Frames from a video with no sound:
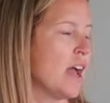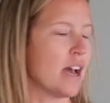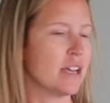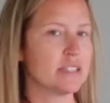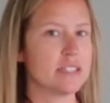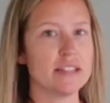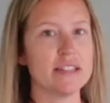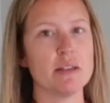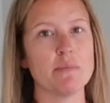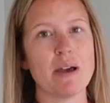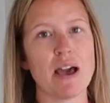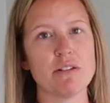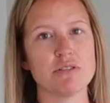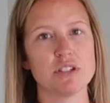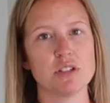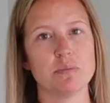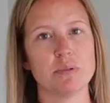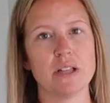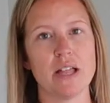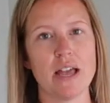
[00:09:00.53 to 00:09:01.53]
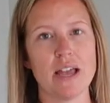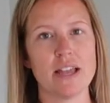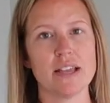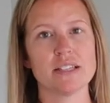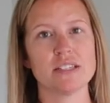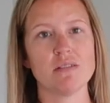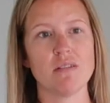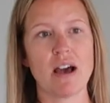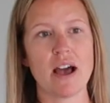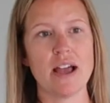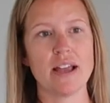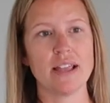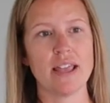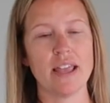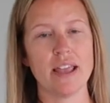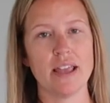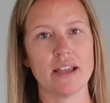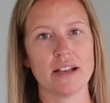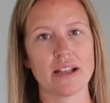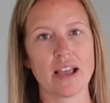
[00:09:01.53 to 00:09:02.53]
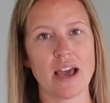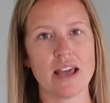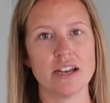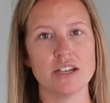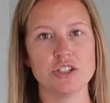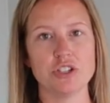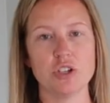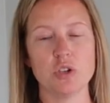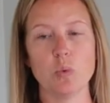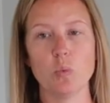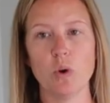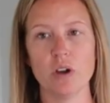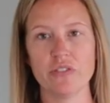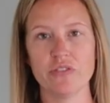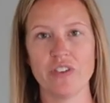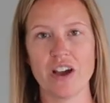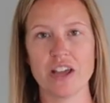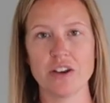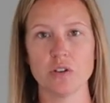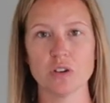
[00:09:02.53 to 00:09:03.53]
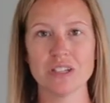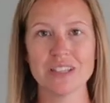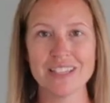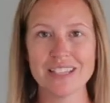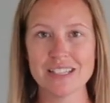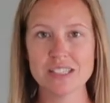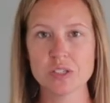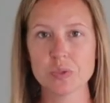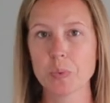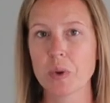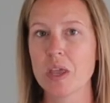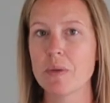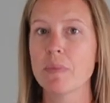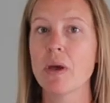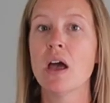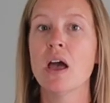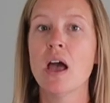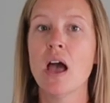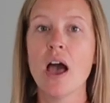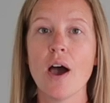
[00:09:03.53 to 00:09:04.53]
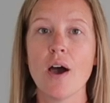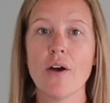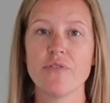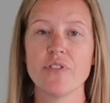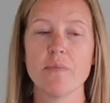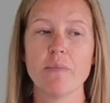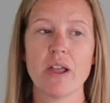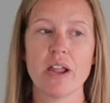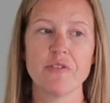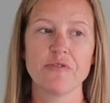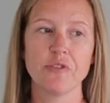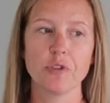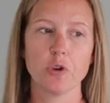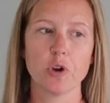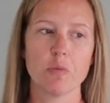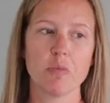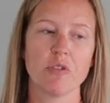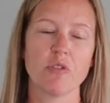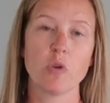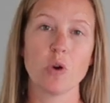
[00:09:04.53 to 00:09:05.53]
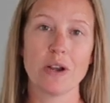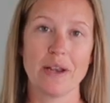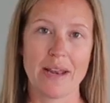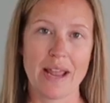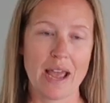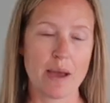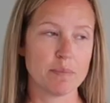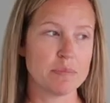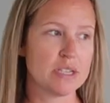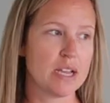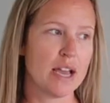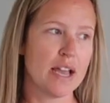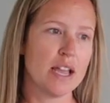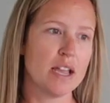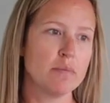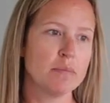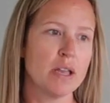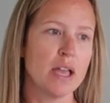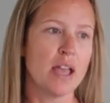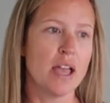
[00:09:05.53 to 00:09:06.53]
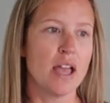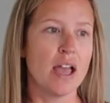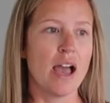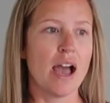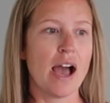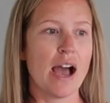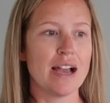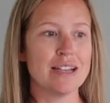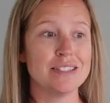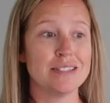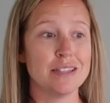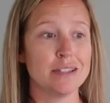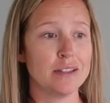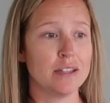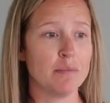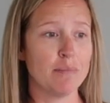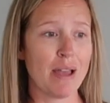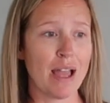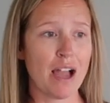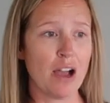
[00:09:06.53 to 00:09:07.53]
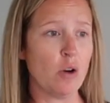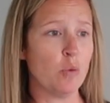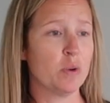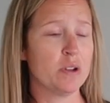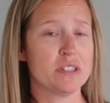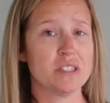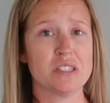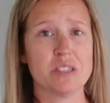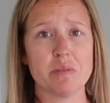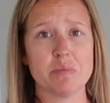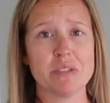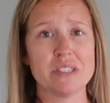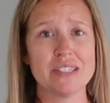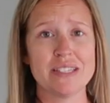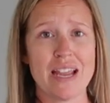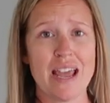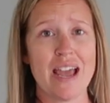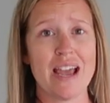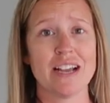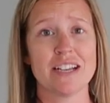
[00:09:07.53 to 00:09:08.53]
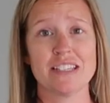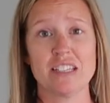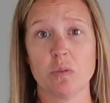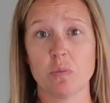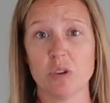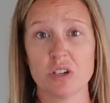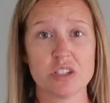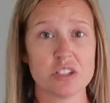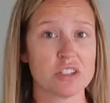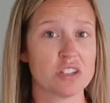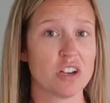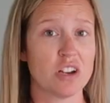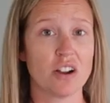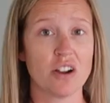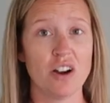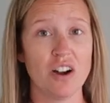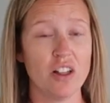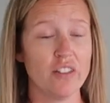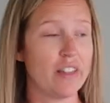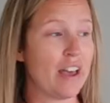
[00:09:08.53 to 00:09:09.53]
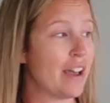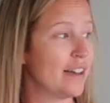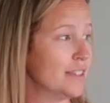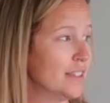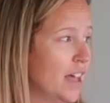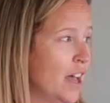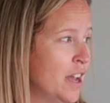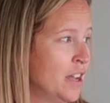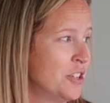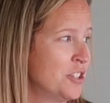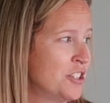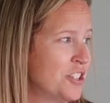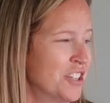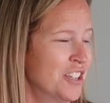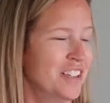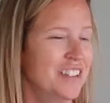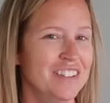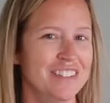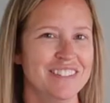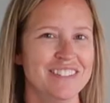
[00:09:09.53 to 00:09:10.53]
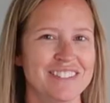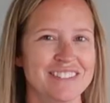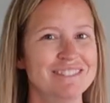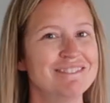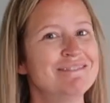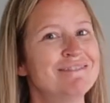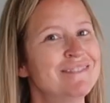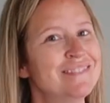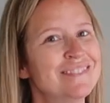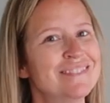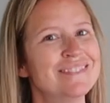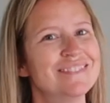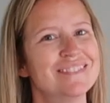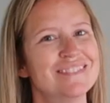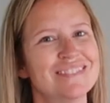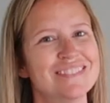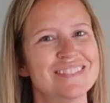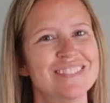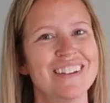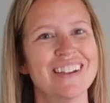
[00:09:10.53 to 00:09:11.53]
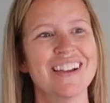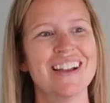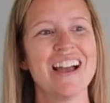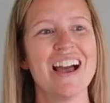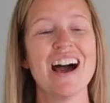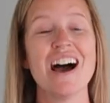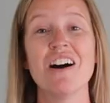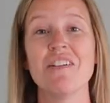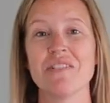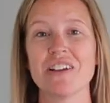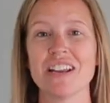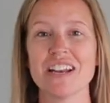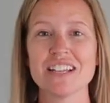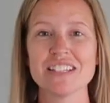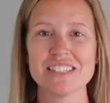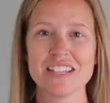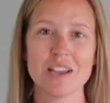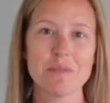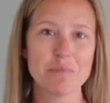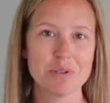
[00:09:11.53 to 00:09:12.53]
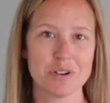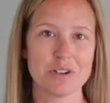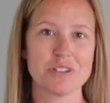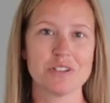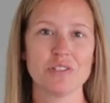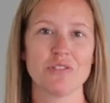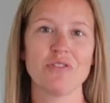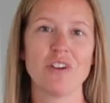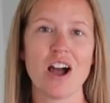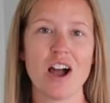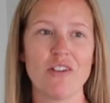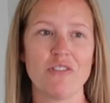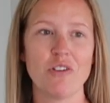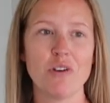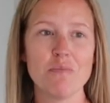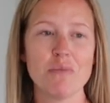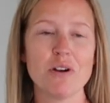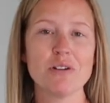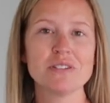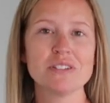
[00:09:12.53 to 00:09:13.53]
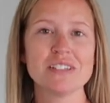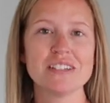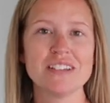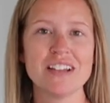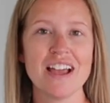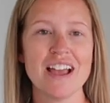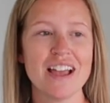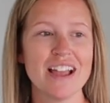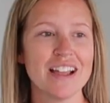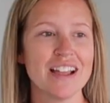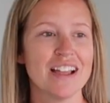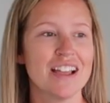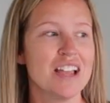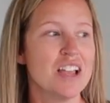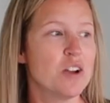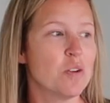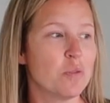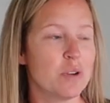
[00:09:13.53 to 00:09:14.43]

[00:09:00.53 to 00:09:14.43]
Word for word: I sent them out to play so I can kind of do one final clean sweep of the main floor before nap time. I sent them out with some snacks and we're just gonna call that lunch. I mean, it's like pure survival mode today.